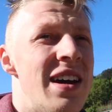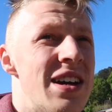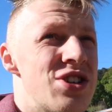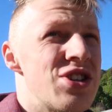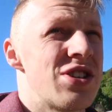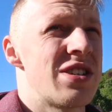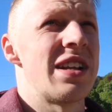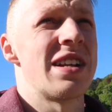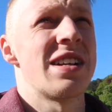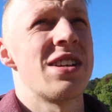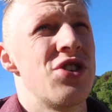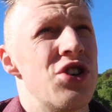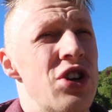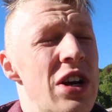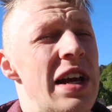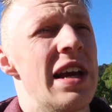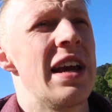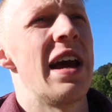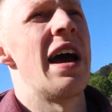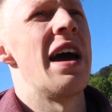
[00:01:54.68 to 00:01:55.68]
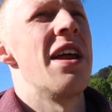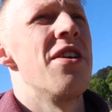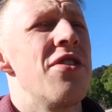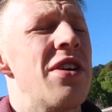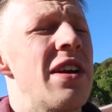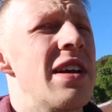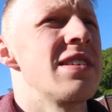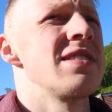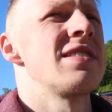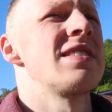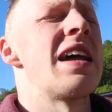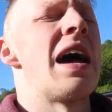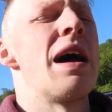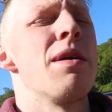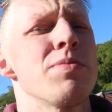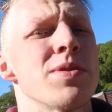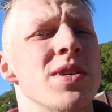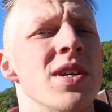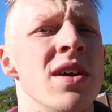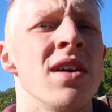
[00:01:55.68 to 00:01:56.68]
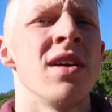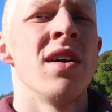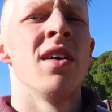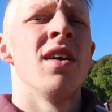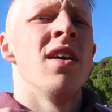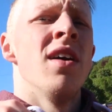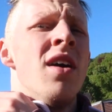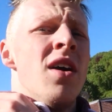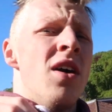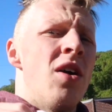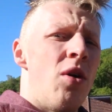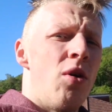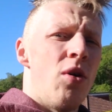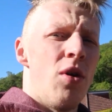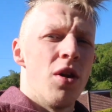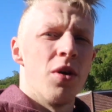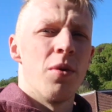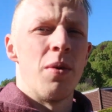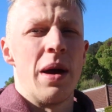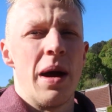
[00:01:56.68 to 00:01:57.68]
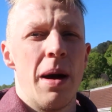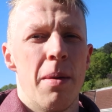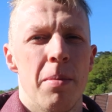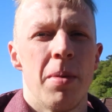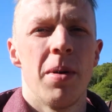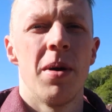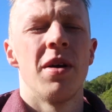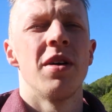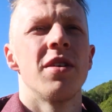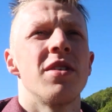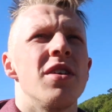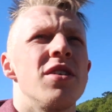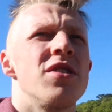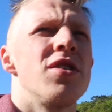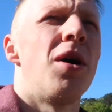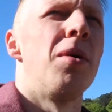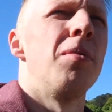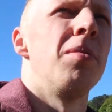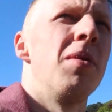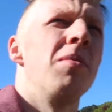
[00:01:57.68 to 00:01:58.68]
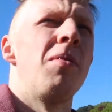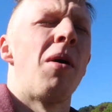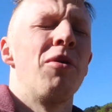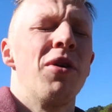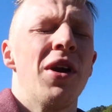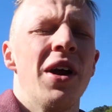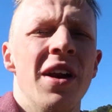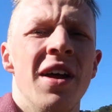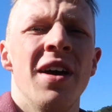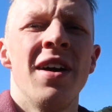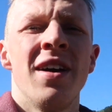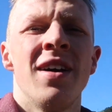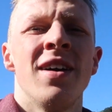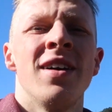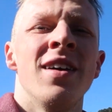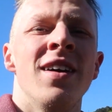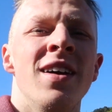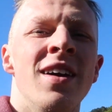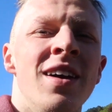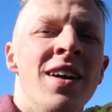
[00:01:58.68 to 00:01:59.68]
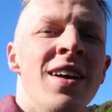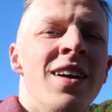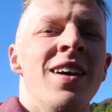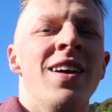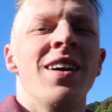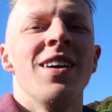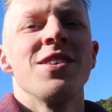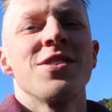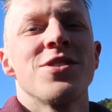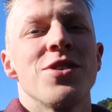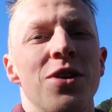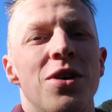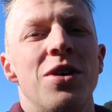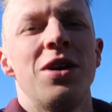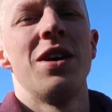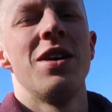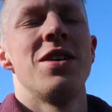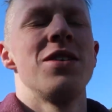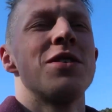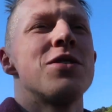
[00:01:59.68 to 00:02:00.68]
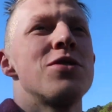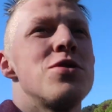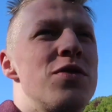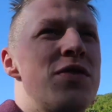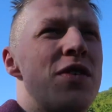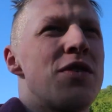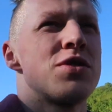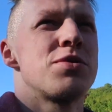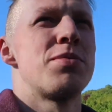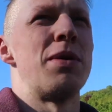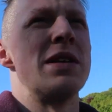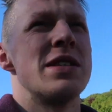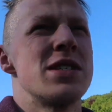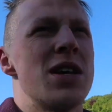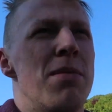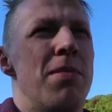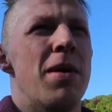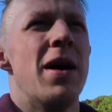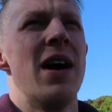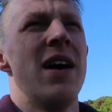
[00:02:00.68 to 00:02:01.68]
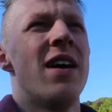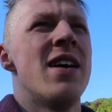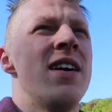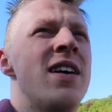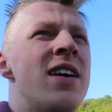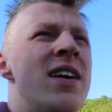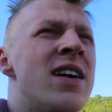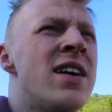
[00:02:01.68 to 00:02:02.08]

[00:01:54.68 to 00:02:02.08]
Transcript: It's just literally endless steps all the way up to the top of the mountain. So I'm going to do a few sprints up there